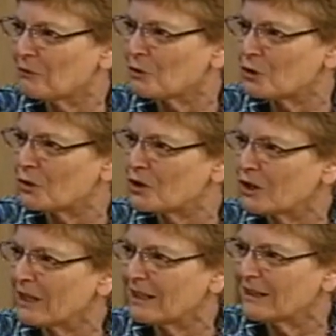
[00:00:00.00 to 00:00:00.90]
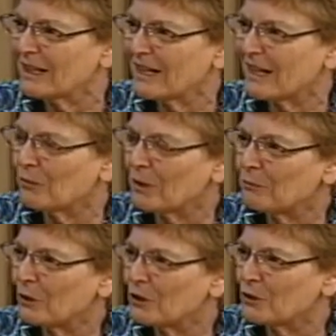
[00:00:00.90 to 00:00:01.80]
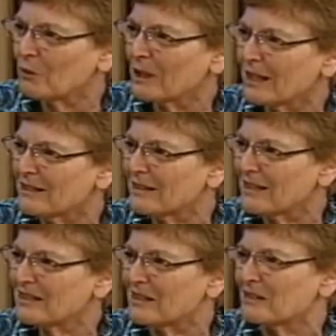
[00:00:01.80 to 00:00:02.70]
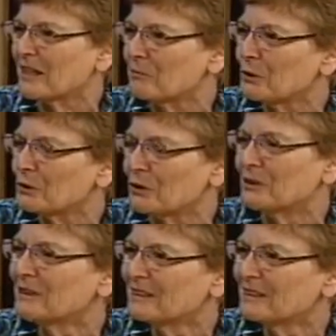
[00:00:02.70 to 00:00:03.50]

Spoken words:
George Lincoln, at what point do you realize that that's the same person?